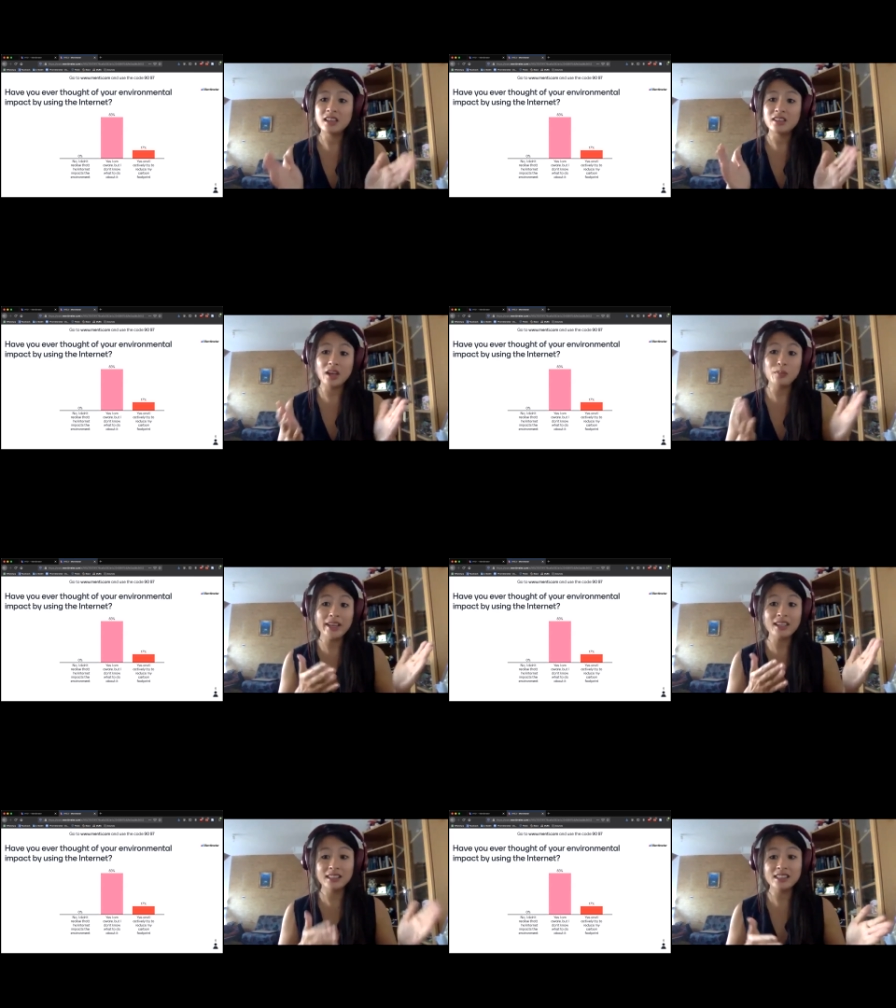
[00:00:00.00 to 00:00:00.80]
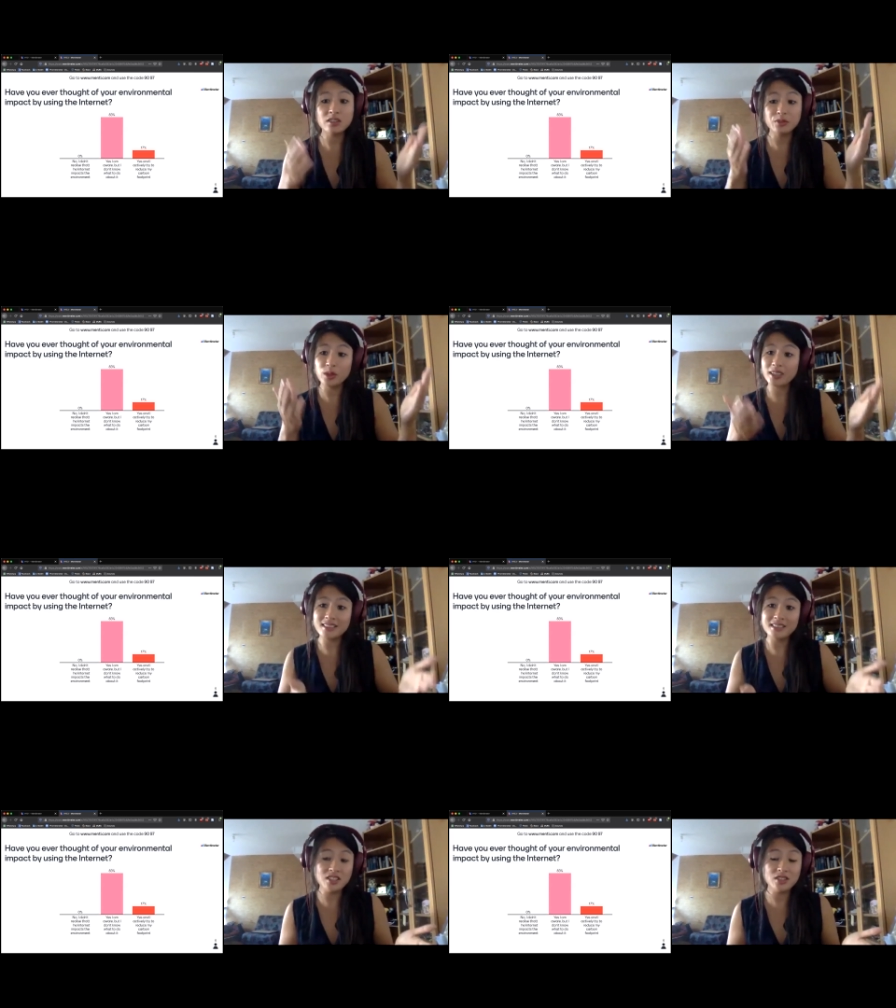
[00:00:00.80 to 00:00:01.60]
you can make a list of
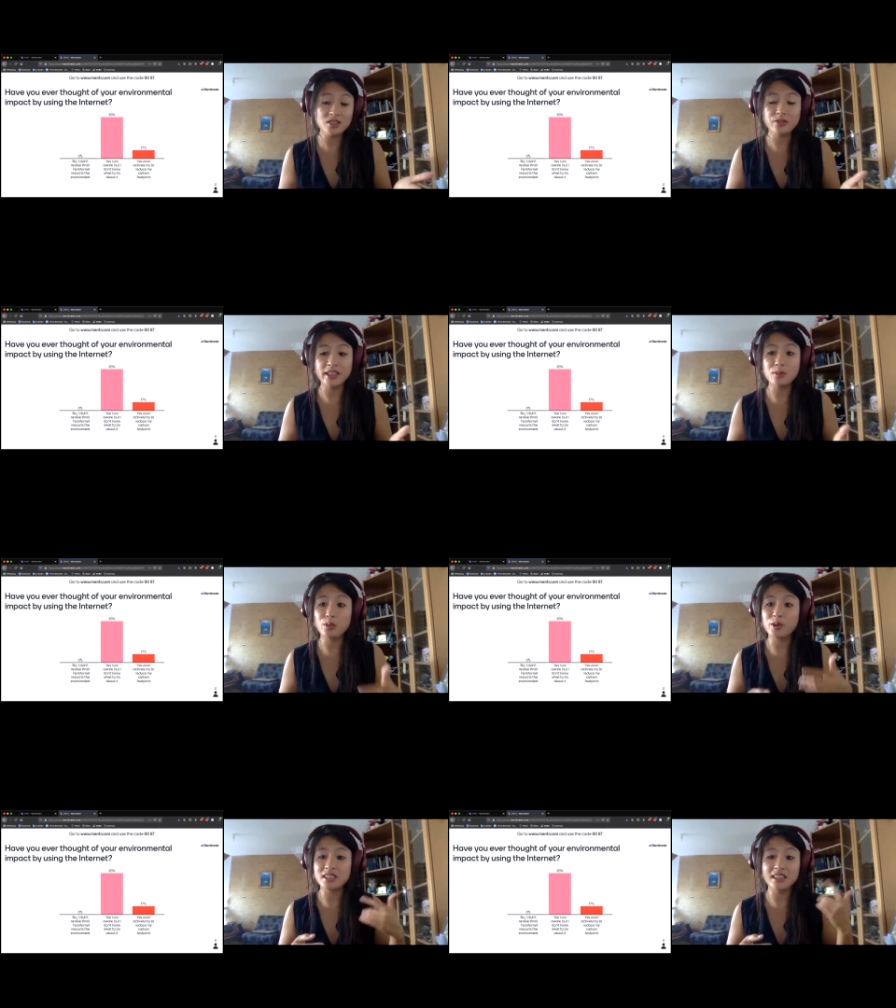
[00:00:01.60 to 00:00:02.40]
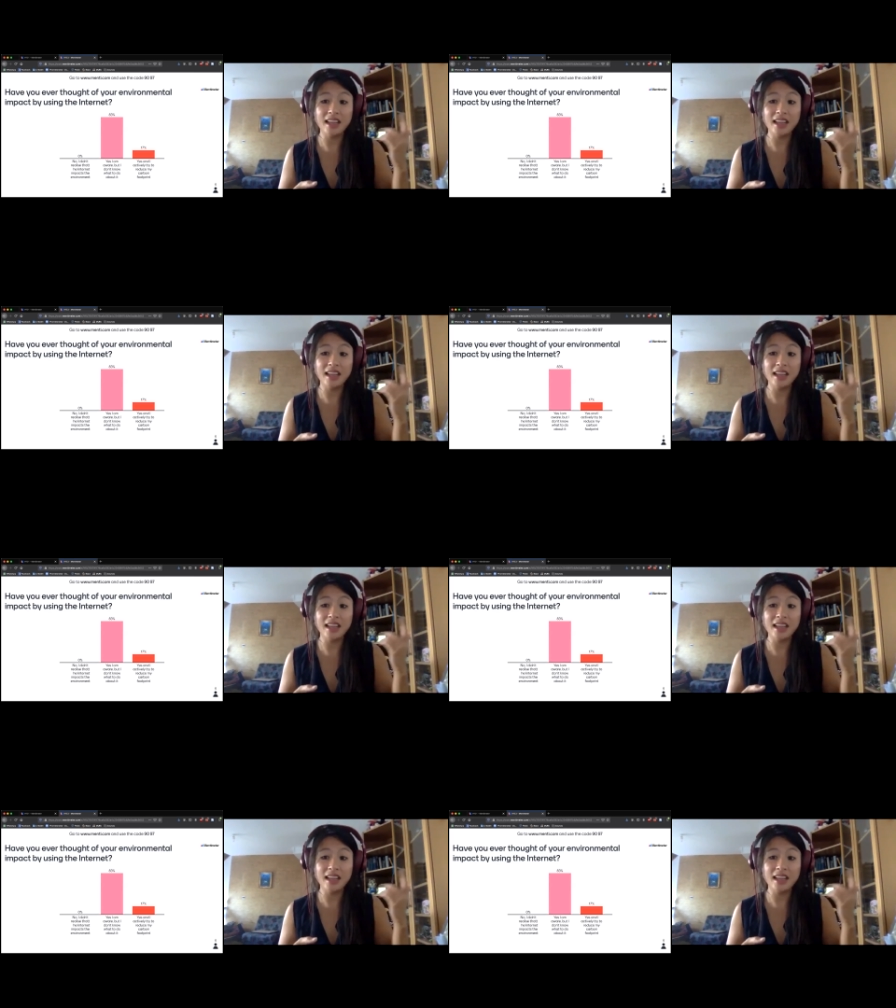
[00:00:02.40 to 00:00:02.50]
organizations you find important